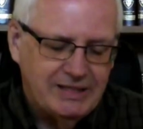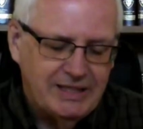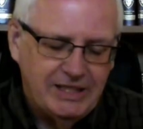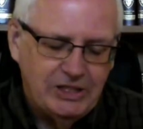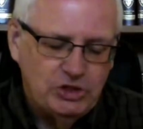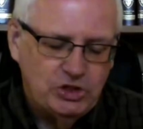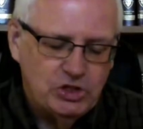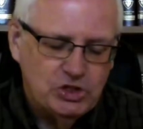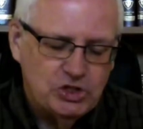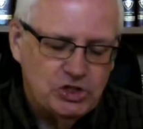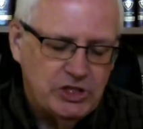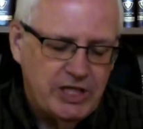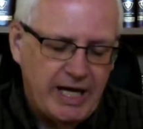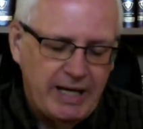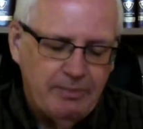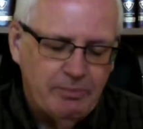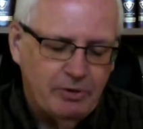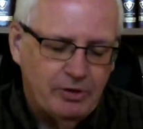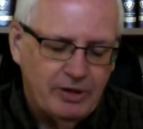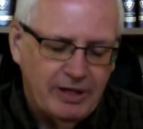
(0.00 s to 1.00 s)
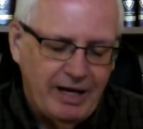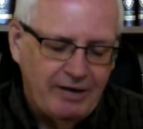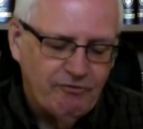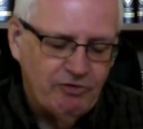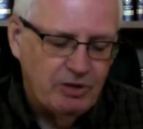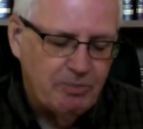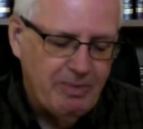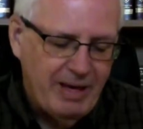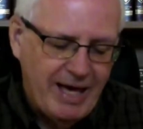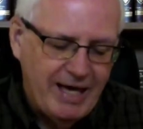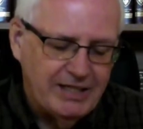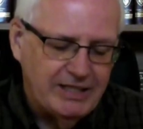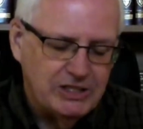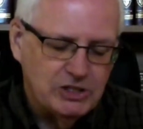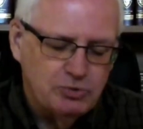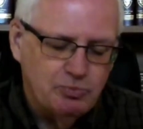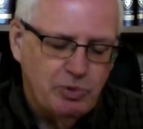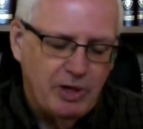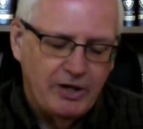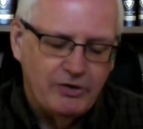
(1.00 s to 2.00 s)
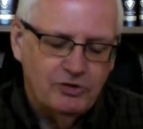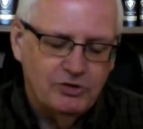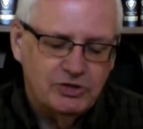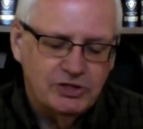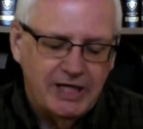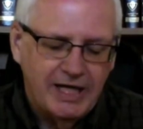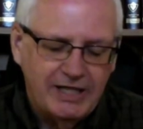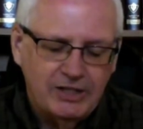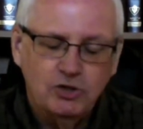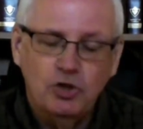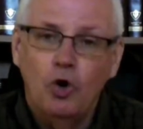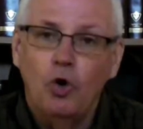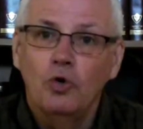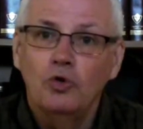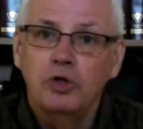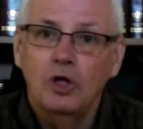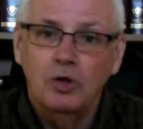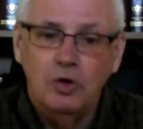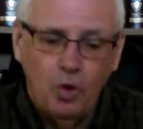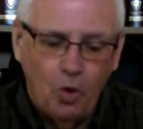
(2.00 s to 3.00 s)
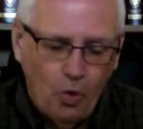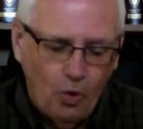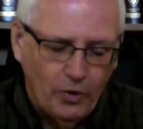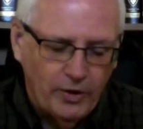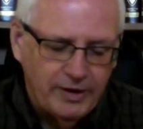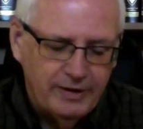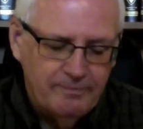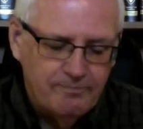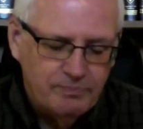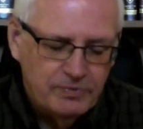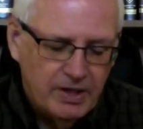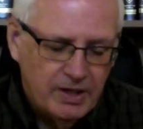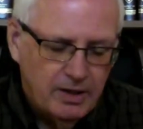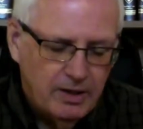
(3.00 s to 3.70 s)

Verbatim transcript: teach his neighbor and every man his brother, saying, Know the Lord,